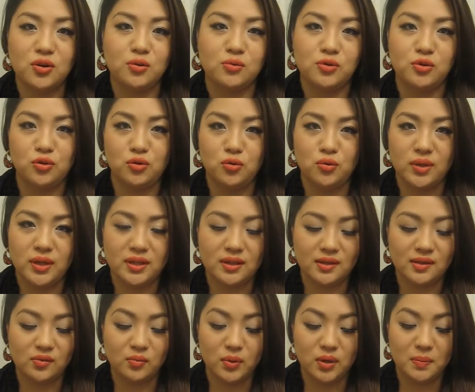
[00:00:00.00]
go nude like
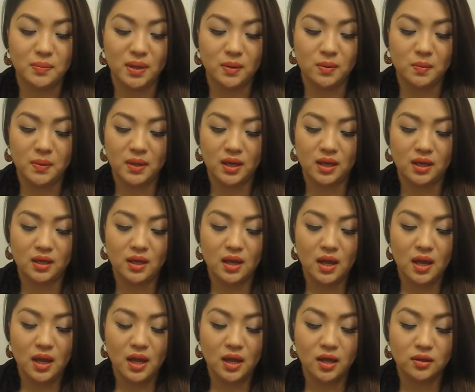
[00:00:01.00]
this with a baby pink.
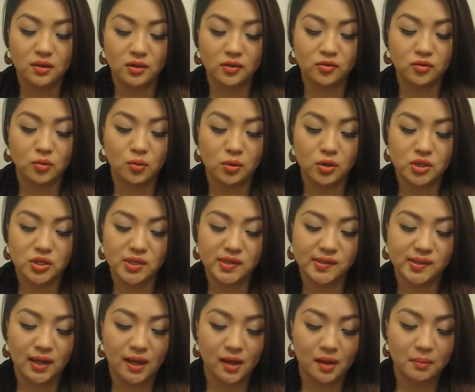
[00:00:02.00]
It looks
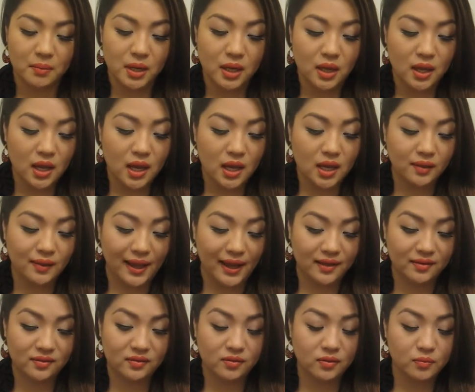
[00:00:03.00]
gorgeous. Um, it
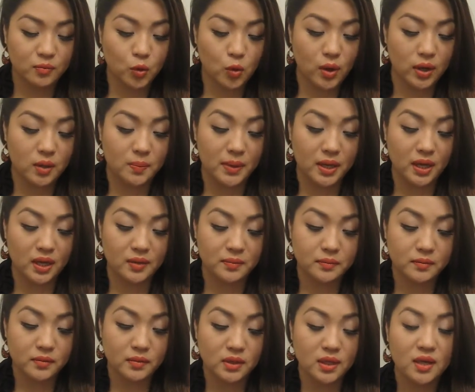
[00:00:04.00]
lasts quite a bit.
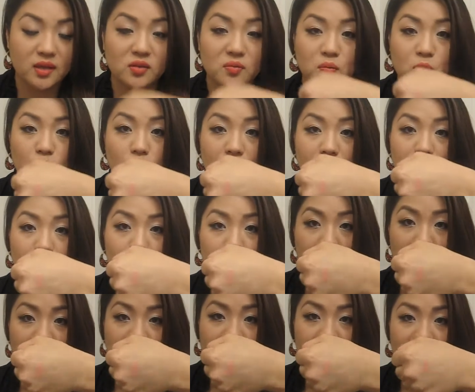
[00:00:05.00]
It's quite
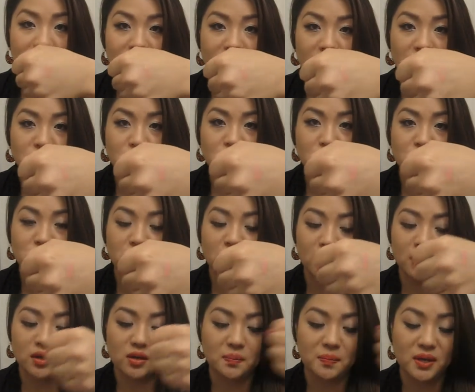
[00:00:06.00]
opaque. It's not too
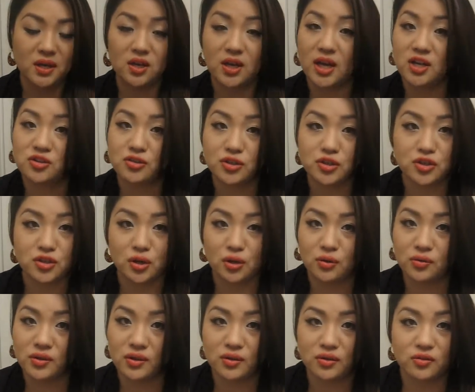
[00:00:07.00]
sheer. The pink actually
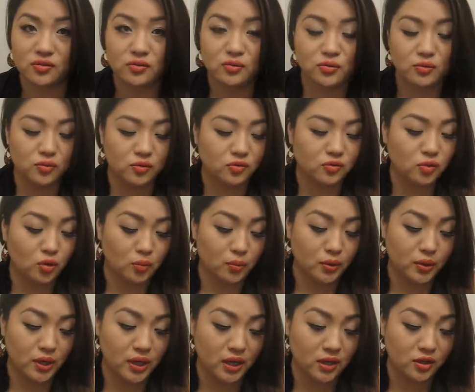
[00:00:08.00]
shows. It looks so
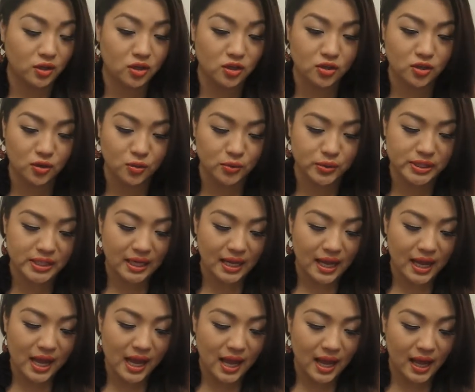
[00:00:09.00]
pretty and cute.
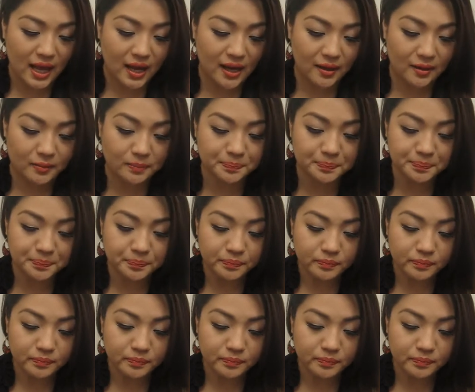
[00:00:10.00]
Um,